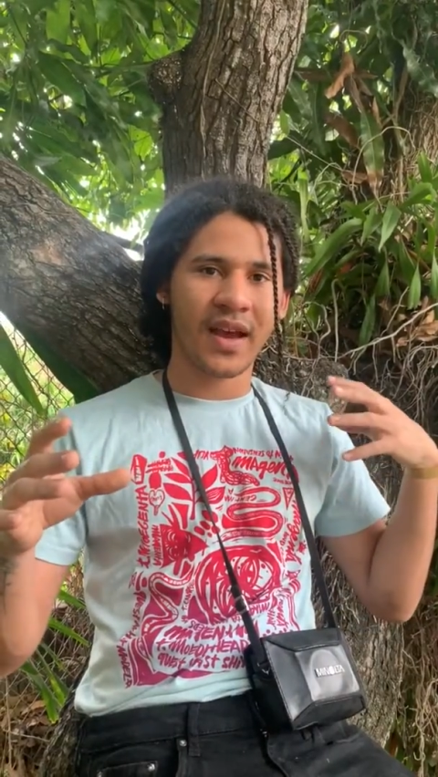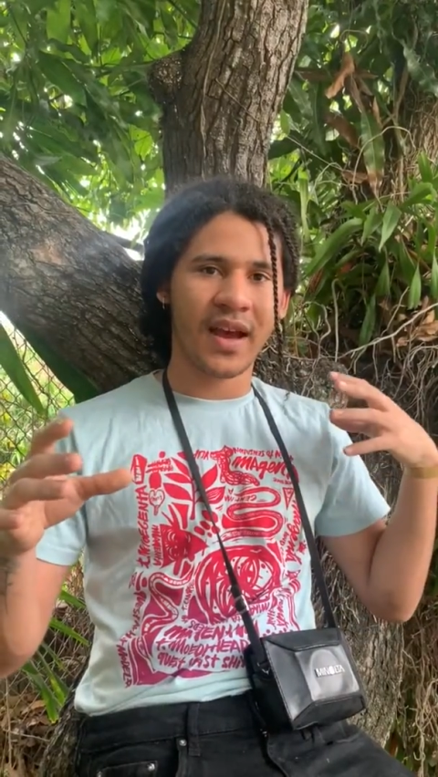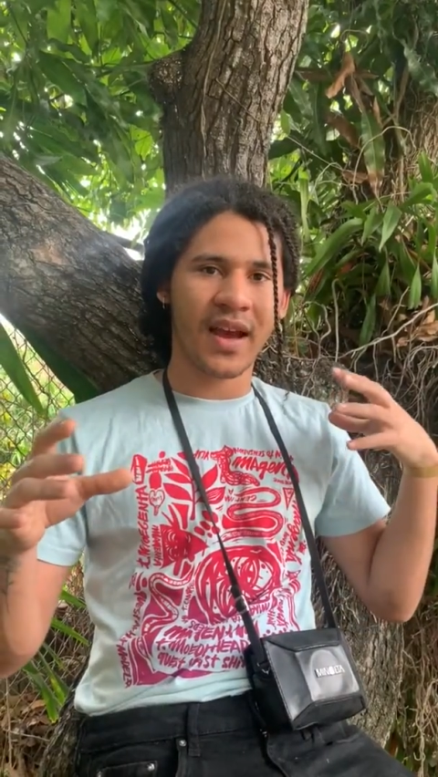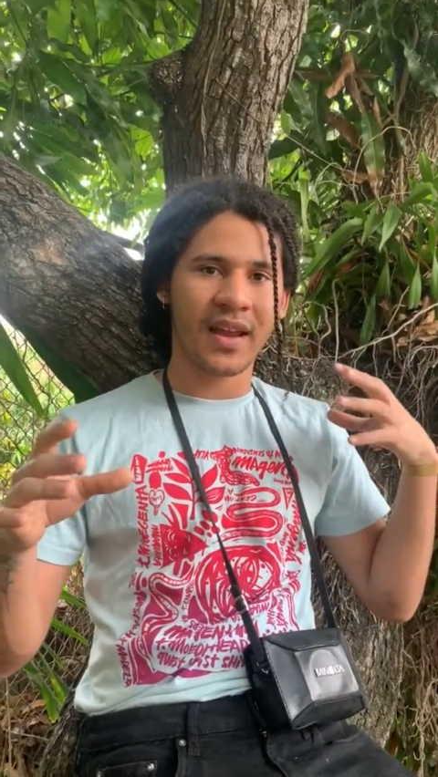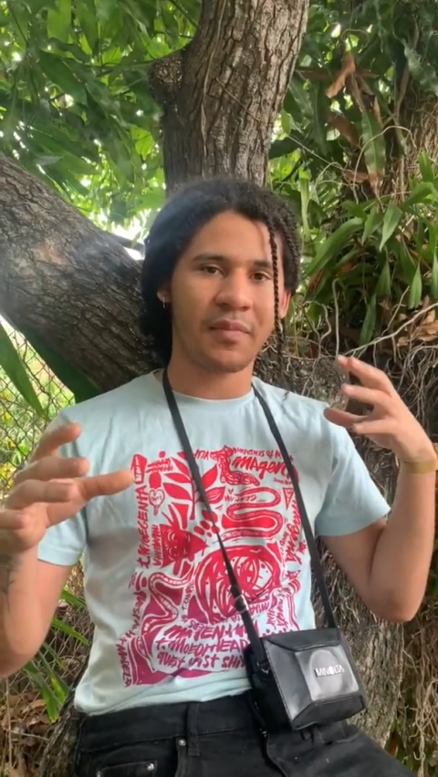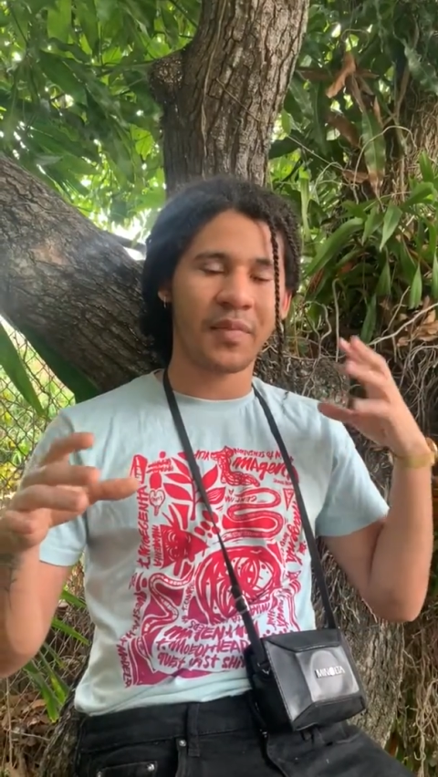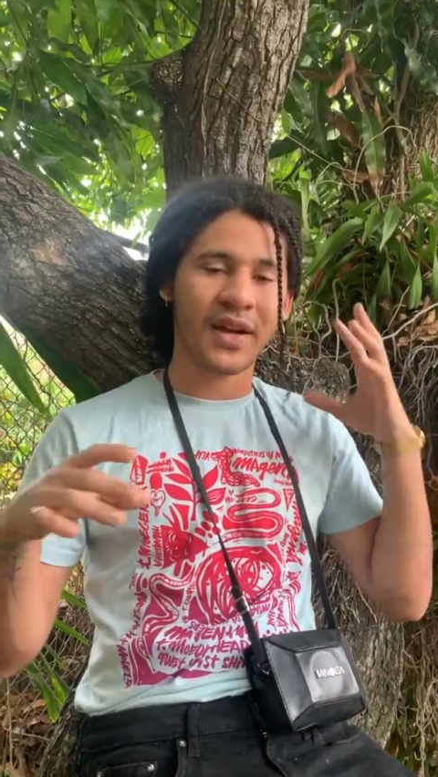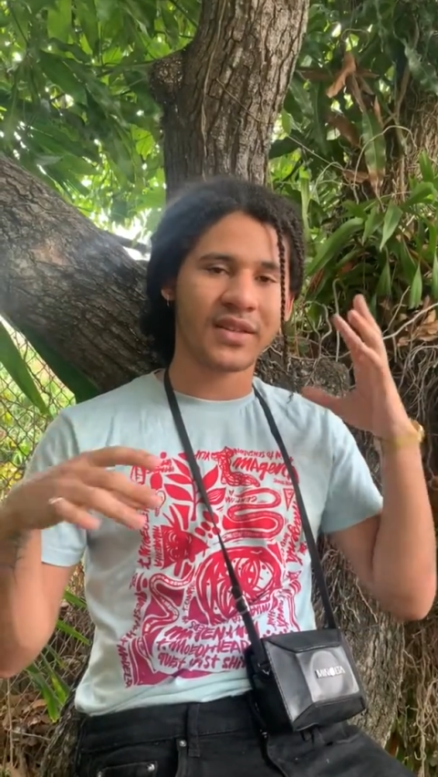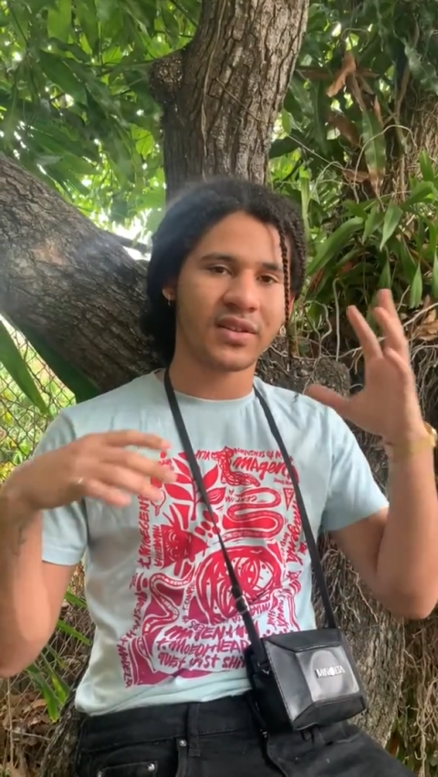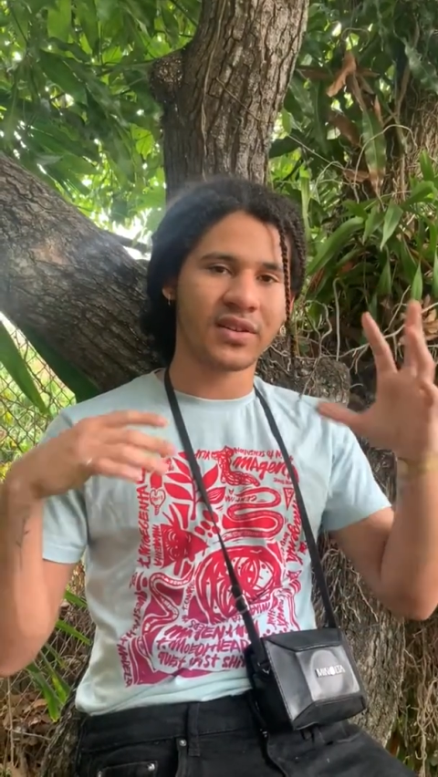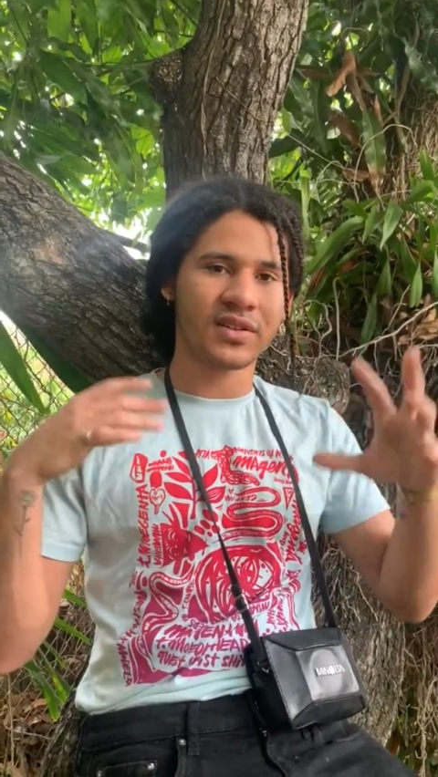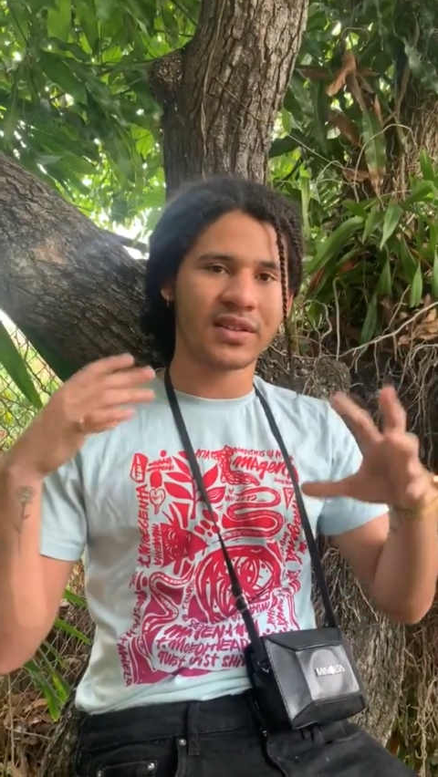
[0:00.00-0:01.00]
and
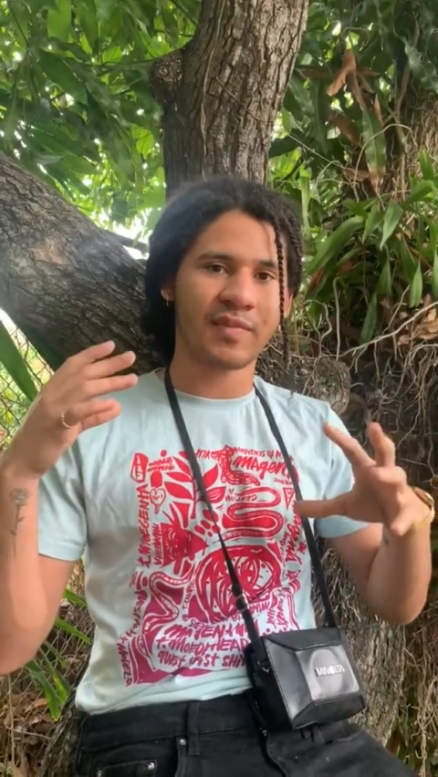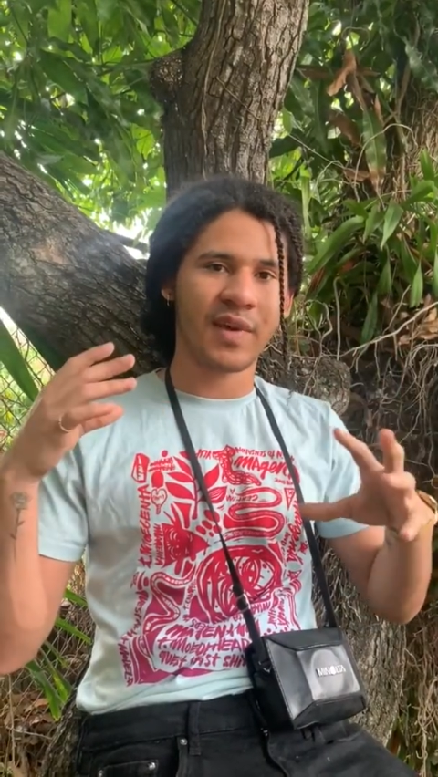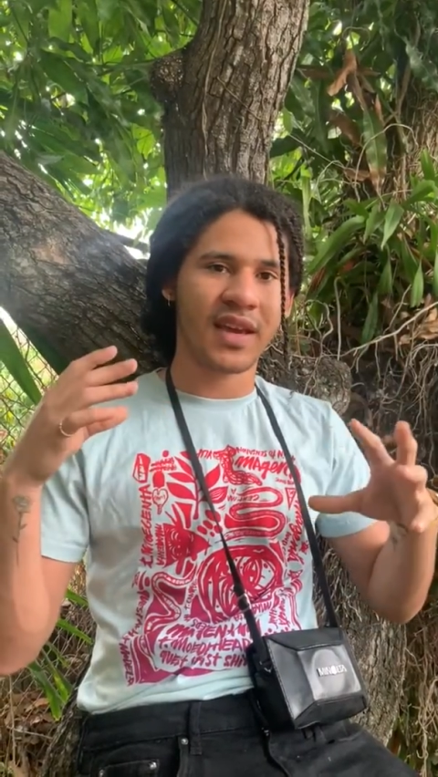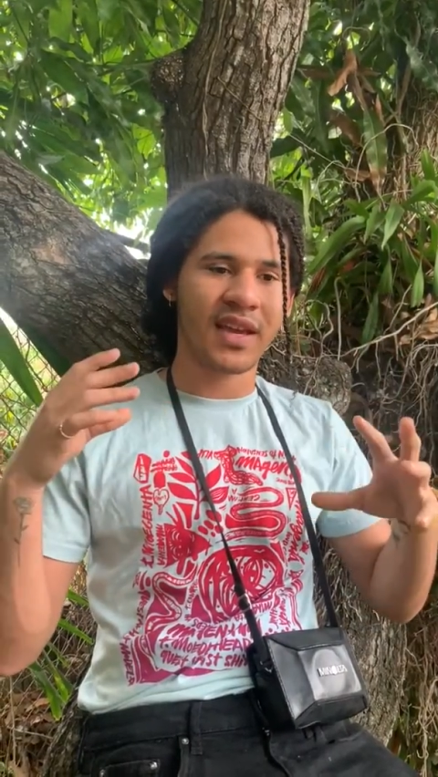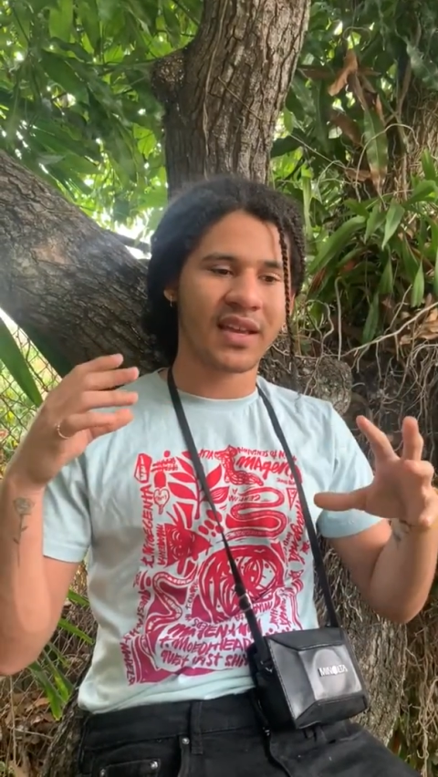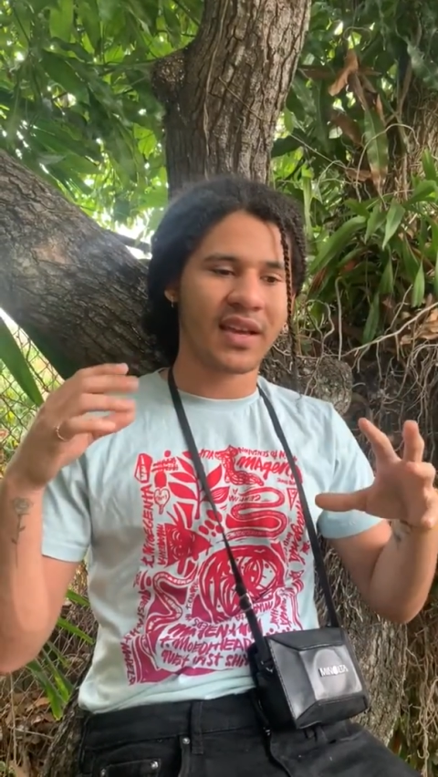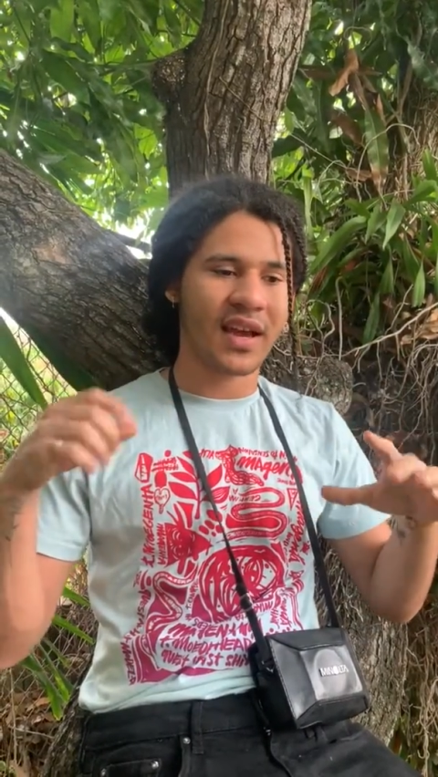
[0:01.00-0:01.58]
patterns in my head,